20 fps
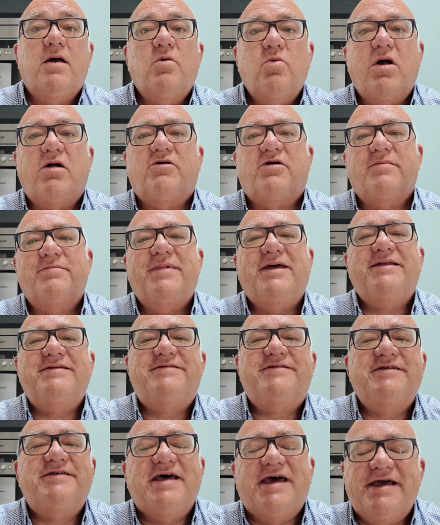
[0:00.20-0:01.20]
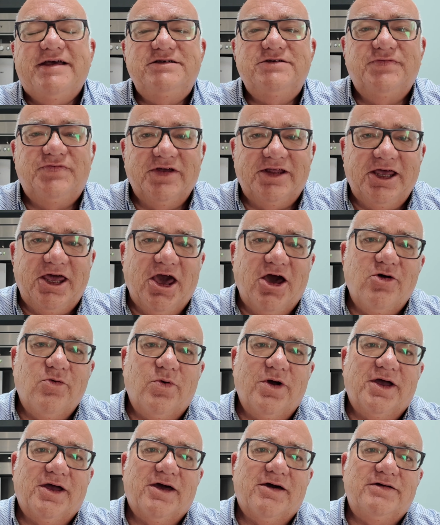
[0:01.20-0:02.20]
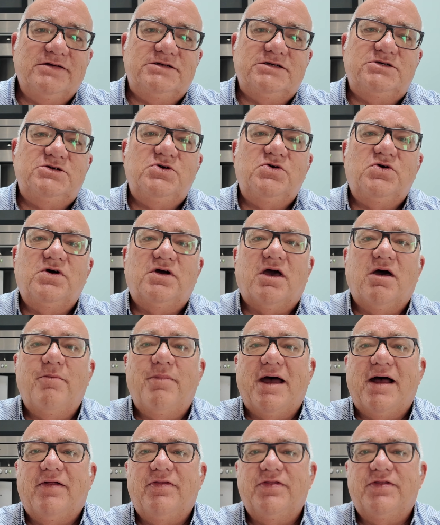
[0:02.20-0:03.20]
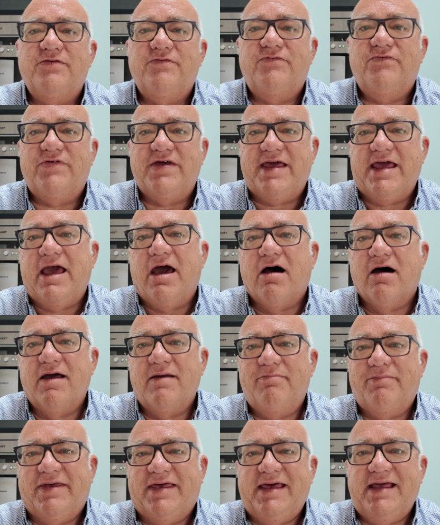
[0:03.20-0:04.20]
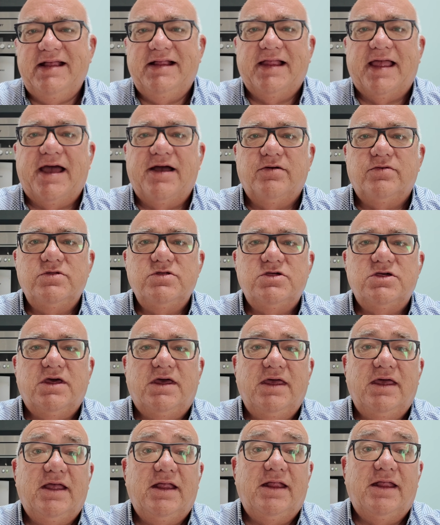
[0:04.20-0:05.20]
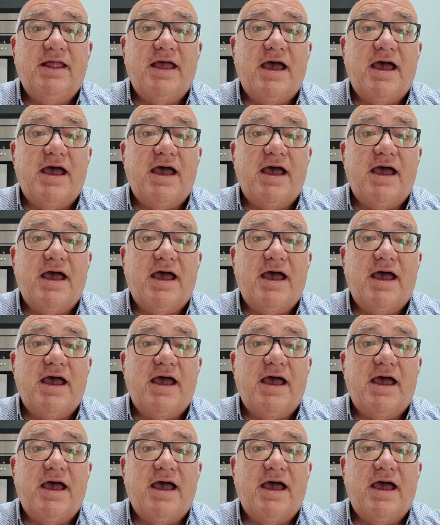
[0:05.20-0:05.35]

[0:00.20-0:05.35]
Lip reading: Welcome. In today's video we're going to talk about the VIP lounge in